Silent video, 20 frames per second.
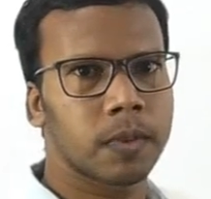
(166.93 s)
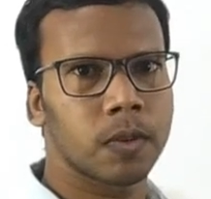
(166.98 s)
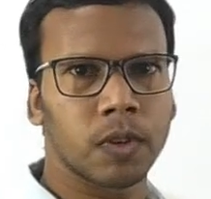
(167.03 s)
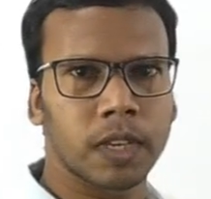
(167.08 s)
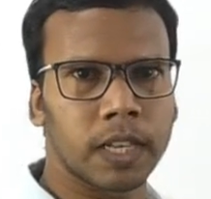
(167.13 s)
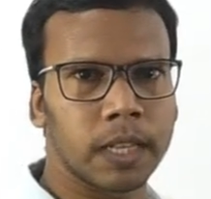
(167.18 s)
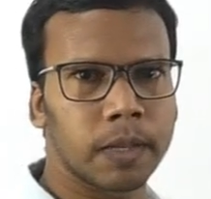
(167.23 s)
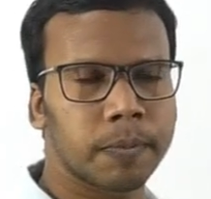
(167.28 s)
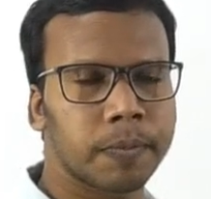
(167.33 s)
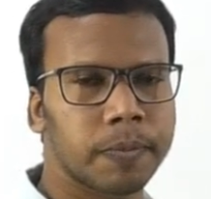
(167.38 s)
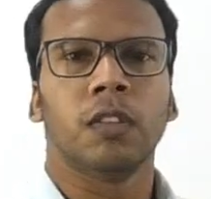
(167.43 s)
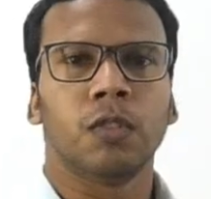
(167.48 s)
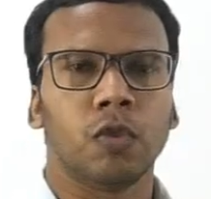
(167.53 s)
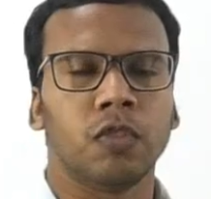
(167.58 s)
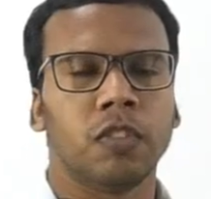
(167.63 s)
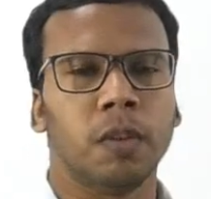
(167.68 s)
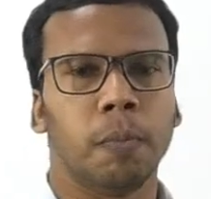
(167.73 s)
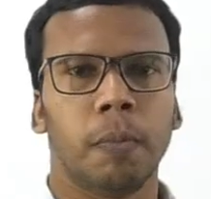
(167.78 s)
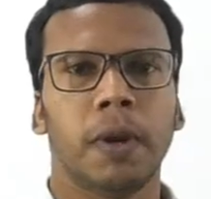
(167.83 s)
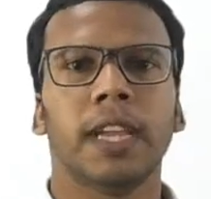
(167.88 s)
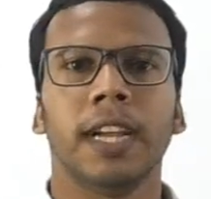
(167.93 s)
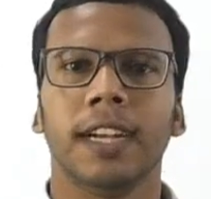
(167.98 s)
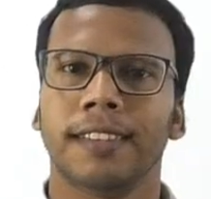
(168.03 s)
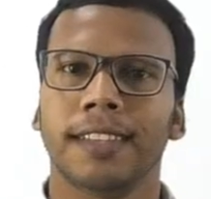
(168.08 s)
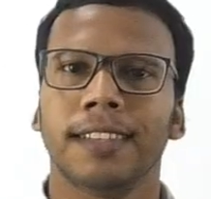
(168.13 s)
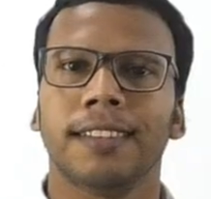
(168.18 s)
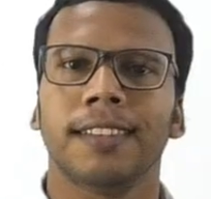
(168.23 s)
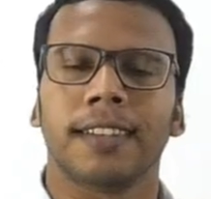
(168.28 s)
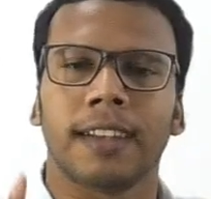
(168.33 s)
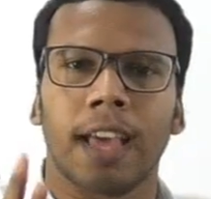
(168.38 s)
Okay, so simply
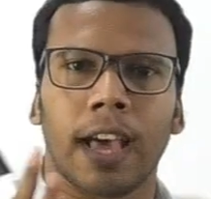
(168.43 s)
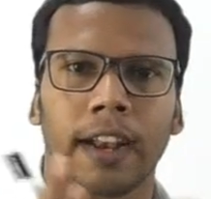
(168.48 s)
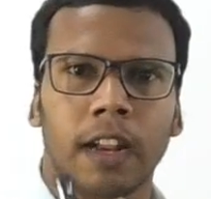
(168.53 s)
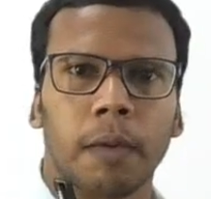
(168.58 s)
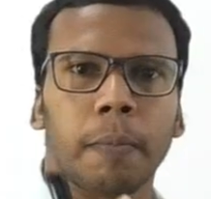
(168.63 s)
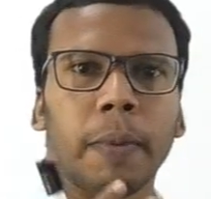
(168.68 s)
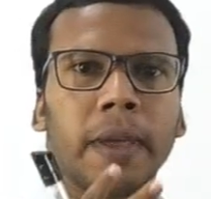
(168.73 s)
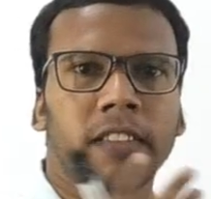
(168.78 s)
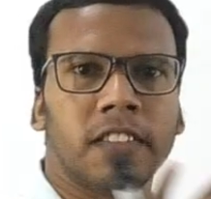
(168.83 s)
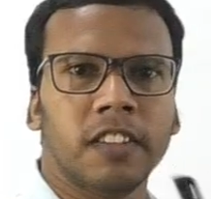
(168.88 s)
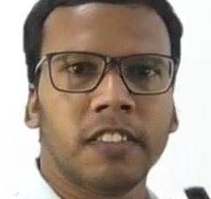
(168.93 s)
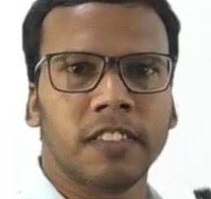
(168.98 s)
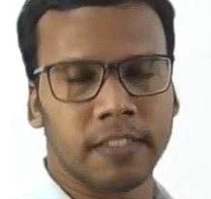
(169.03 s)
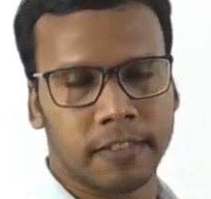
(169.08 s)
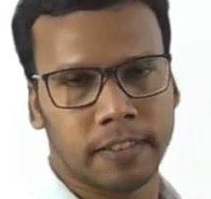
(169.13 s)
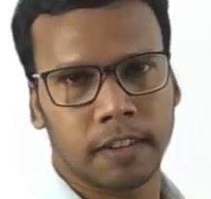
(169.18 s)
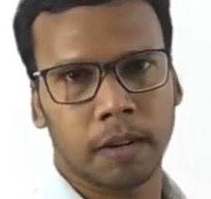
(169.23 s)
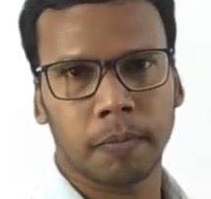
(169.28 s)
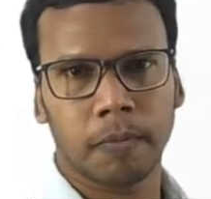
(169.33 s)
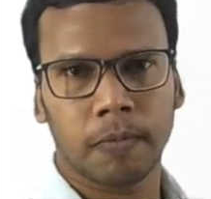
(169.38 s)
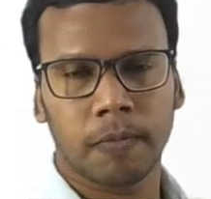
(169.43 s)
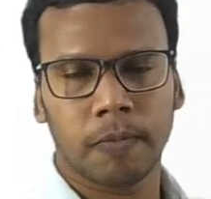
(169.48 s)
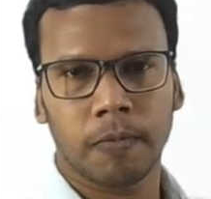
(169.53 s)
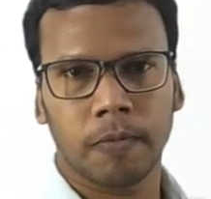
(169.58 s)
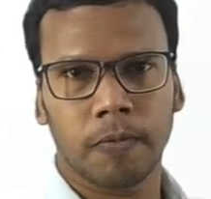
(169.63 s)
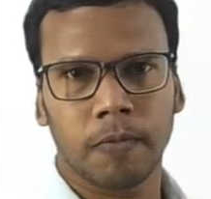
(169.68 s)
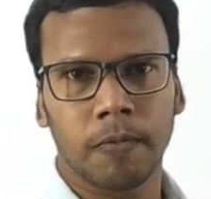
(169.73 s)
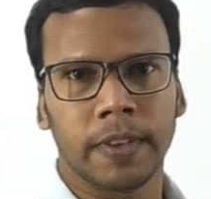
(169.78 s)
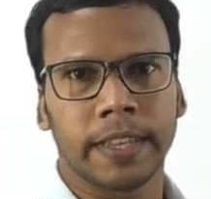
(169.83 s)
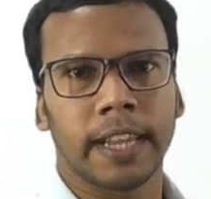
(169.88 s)
it's a database system.
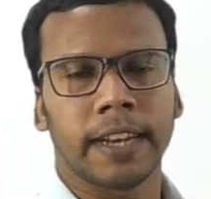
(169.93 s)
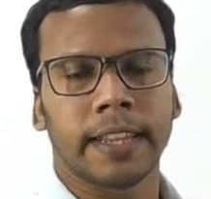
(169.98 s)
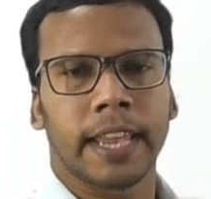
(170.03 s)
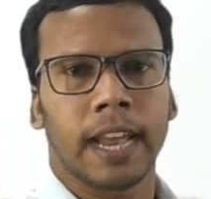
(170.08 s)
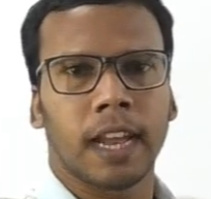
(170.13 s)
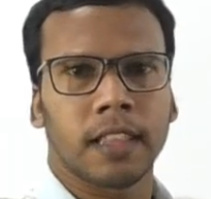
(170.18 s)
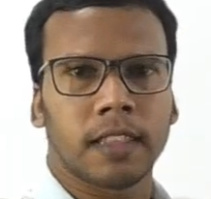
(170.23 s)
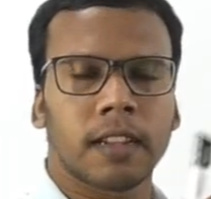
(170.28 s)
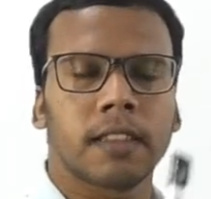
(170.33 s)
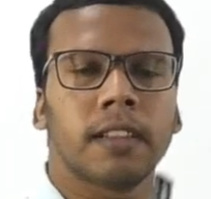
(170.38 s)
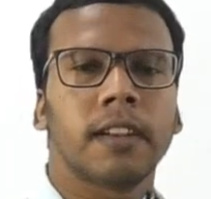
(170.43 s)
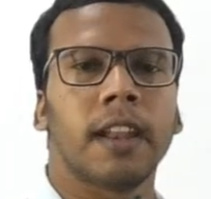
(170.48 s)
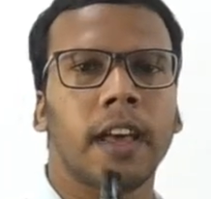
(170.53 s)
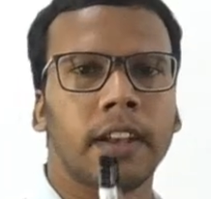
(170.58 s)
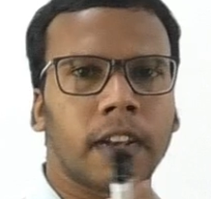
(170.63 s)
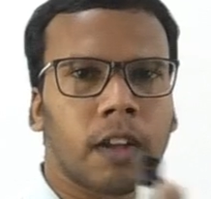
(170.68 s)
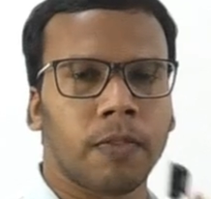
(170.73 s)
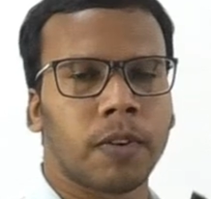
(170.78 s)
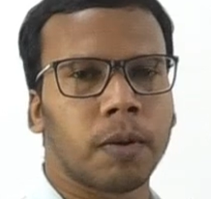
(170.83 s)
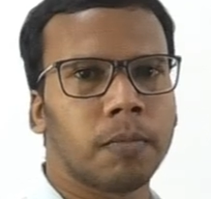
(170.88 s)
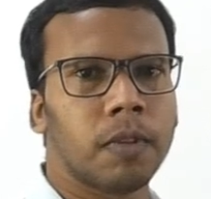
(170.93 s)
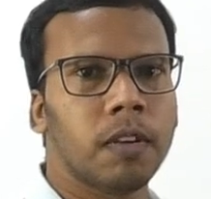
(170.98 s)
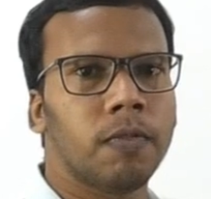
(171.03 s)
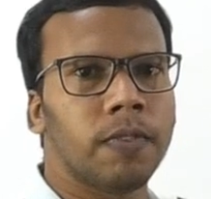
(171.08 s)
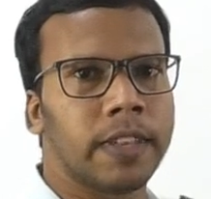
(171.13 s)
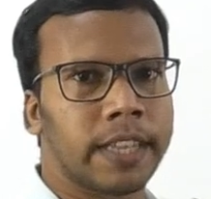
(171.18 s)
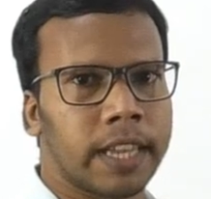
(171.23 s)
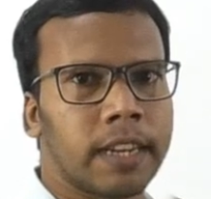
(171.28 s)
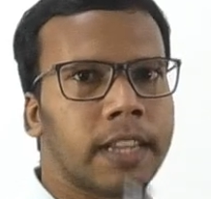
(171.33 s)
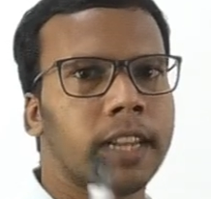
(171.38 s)
We can gather the data from the,
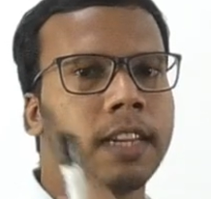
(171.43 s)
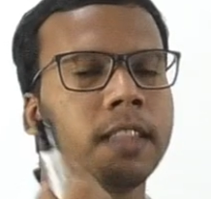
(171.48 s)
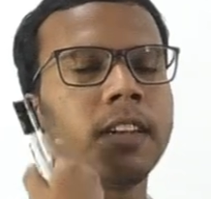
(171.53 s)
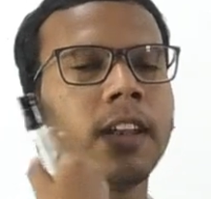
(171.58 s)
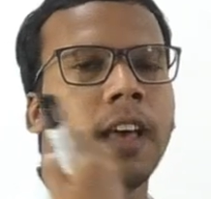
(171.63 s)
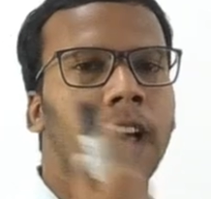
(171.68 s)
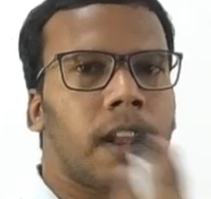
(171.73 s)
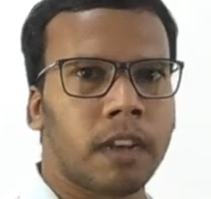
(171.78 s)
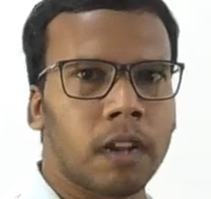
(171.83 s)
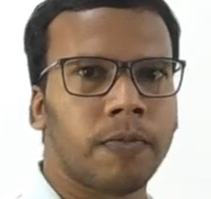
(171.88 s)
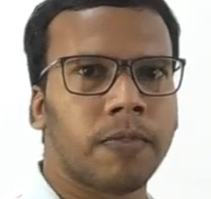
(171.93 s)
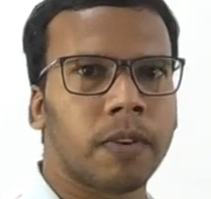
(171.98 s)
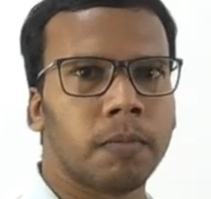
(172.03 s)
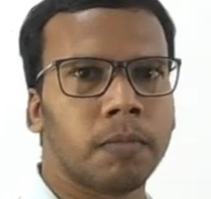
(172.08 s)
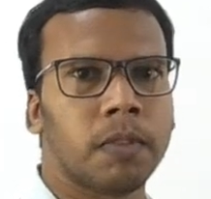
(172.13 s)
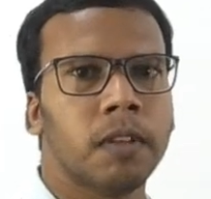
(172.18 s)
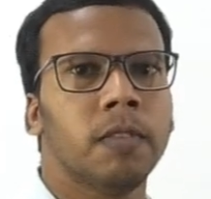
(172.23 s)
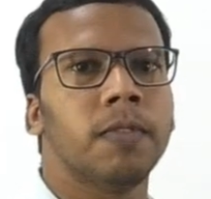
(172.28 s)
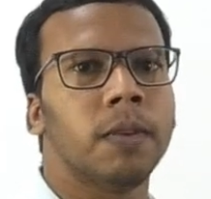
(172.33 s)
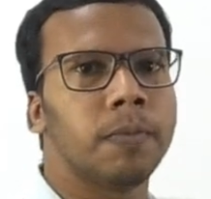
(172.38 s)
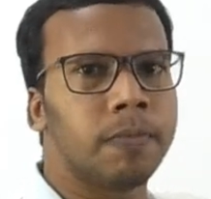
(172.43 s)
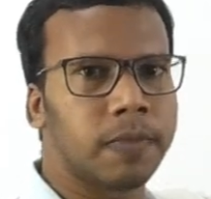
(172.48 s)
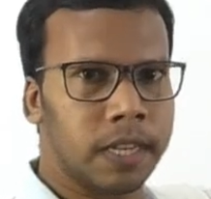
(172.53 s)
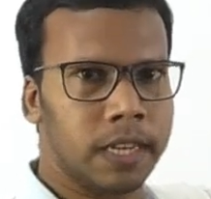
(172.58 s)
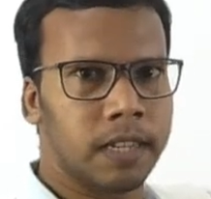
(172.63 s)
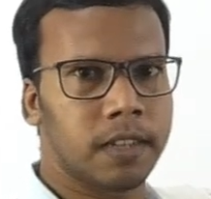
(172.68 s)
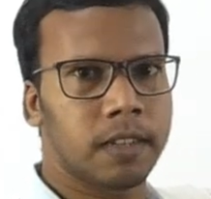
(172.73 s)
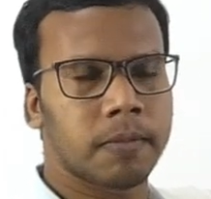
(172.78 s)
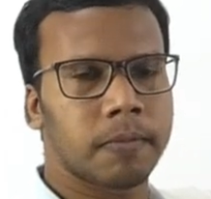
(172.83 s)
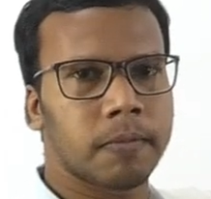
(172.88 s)
we can get the data from the
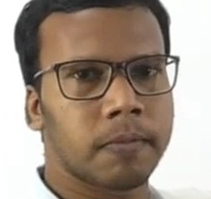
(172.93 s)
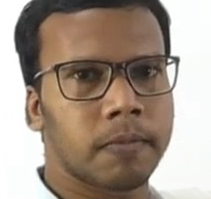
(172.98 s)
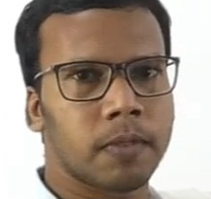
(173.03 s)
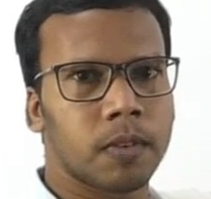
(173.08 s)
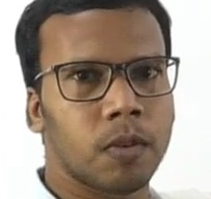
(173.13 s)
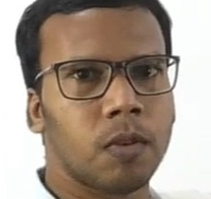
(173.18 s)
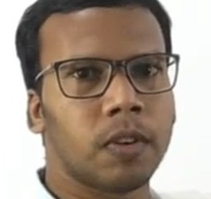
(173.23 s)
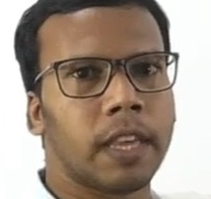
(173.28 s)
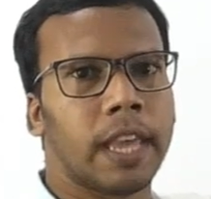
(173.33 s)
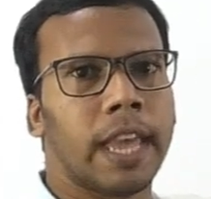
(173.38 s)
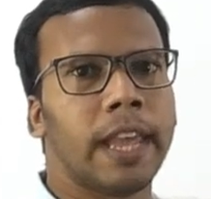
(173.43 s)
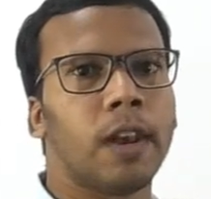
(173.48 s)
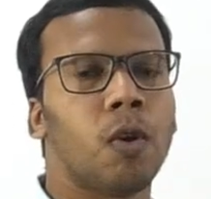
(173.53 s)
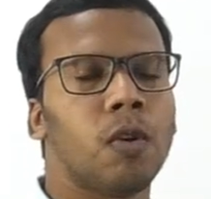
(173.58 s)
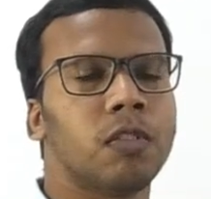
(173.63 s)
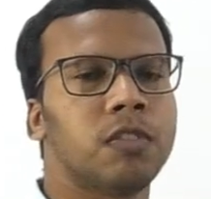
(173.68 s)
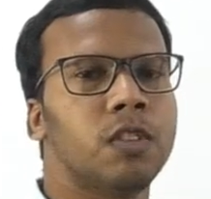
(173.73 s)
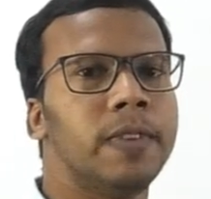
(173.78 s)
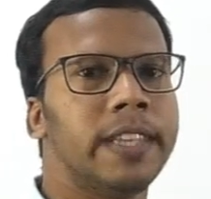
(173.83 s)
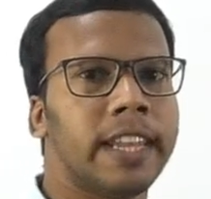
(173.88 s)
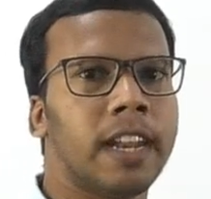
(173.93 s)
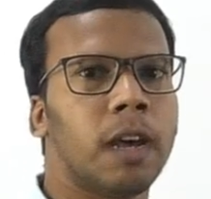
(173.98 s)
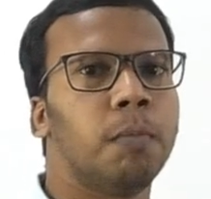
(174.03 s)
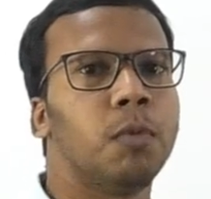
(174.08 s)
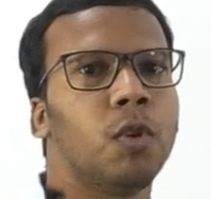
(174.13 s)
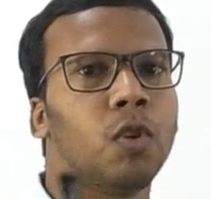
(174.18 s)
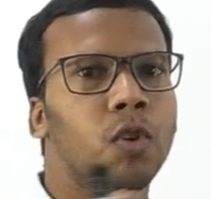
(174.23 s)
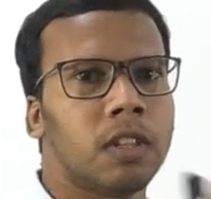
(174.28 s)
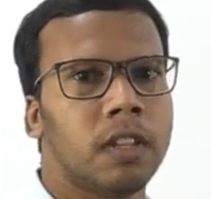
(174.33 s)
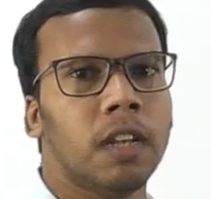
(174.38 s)
website. Okay, and also we can
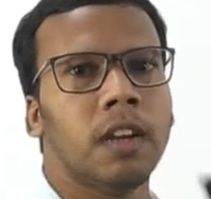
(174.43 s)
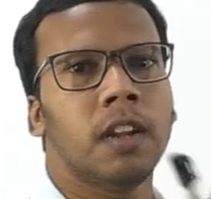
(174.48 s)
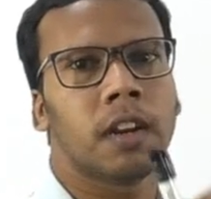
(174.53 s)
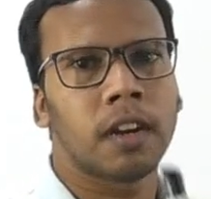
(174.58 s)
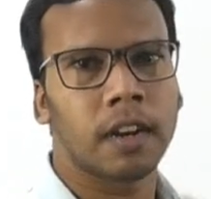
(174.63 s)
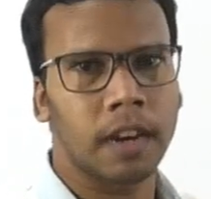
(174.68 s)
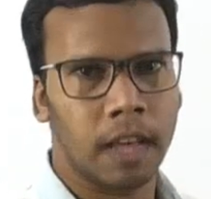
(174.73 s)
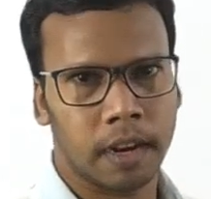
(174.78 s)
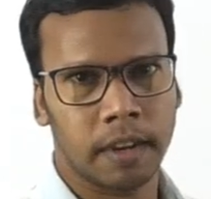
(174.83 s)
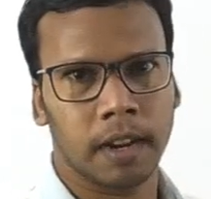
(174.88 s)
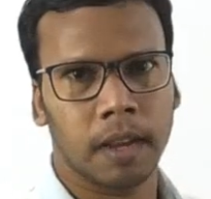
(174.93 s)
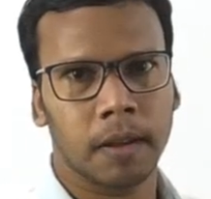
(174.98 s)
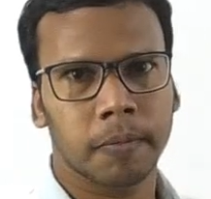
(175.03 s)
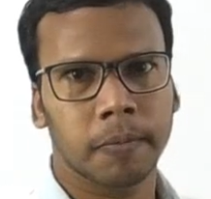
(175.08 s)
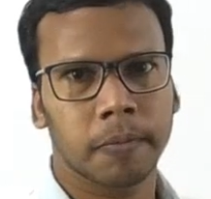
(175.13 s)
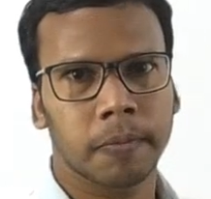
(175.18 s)
upload the data.